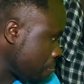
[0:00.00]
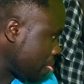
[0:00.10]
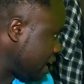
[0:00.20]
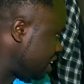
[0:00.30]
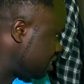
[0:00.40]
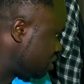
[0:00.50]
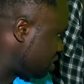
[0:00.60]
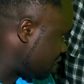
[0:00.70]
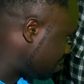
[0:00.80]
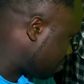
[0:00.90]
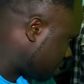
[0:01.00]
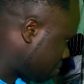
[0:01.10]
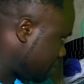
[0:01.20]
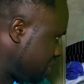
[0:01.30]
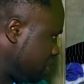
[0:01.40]
And today,
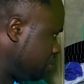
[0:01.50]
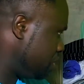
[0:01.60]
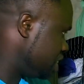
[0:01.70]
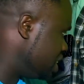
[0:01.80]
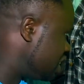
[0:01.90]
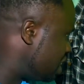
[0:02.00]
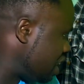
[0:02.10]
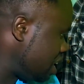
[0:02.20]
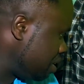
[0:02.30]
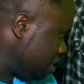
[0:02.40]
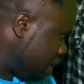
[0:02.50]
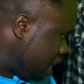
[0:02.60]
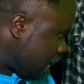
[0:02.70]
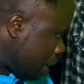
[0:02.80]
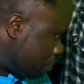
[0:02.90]
by the way, I'm editing a
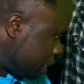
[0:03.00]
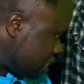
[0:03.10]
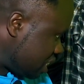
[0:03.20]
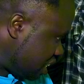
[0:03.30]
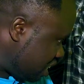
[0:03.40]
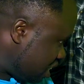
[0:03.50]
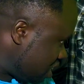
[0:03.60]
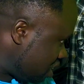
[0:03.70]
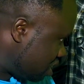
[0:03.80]
picture here.